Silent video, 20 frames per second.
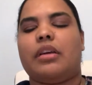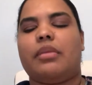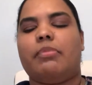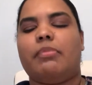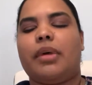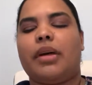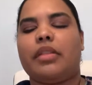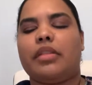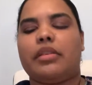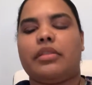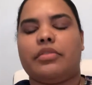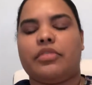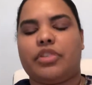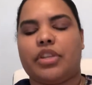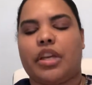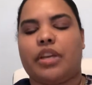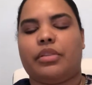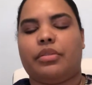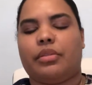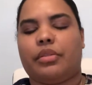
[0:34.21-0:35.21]
month of
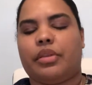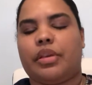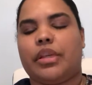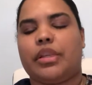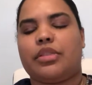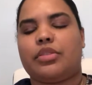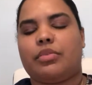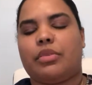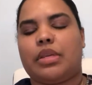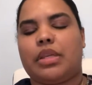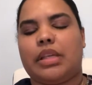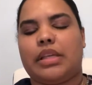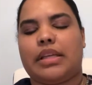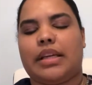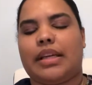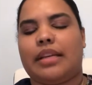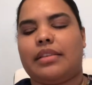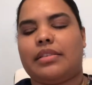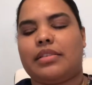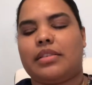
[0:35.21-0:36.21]
January
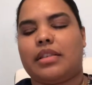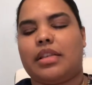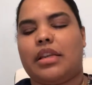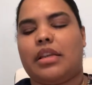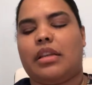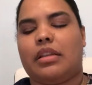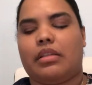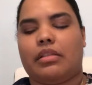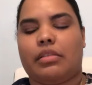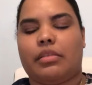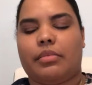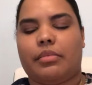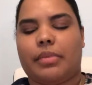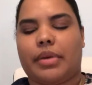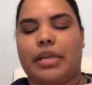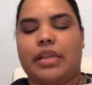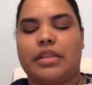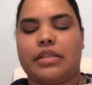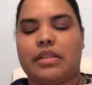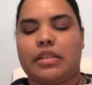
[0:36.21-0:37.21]
2019,
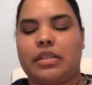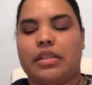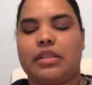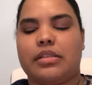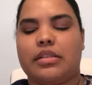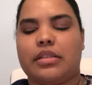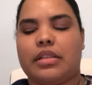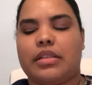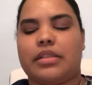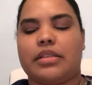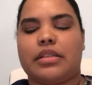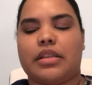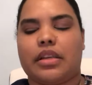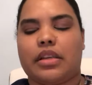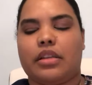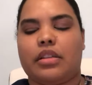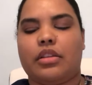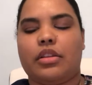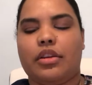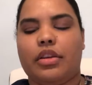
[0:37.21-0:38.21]
Pisces. Let's
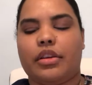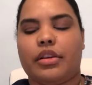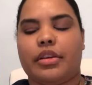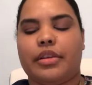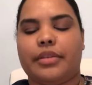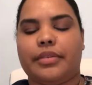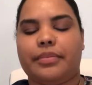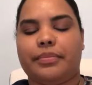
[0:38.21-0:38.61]
take a look.